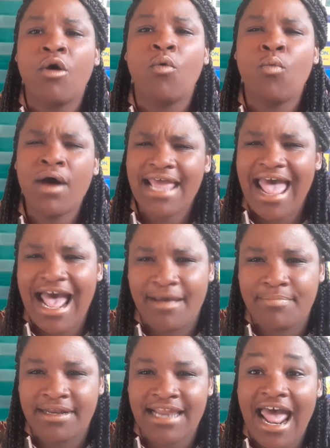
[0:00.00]
What
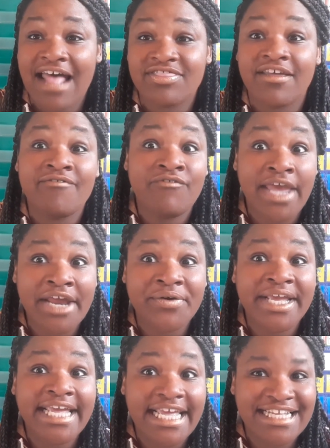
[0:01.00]
happened at the
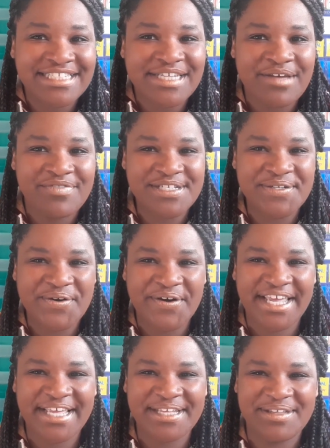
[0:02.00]
very end of the story?